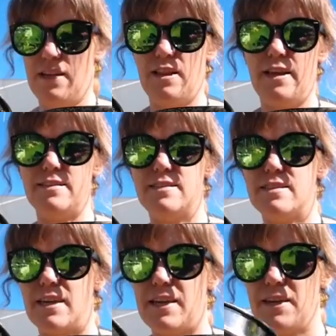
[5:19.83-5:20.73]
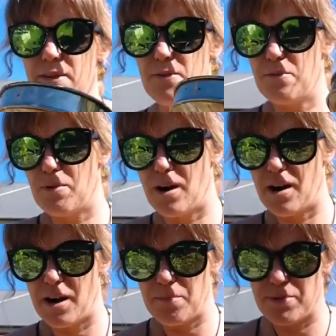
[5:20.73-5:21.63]
Let's see what
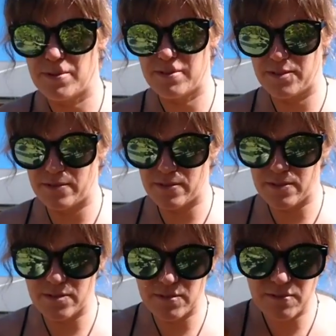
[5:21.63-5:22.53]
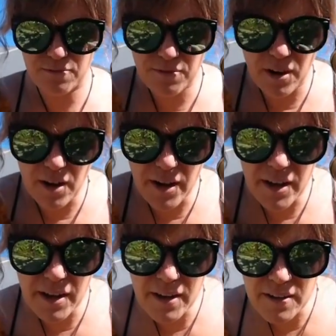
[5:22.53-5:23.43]
happens. Fine.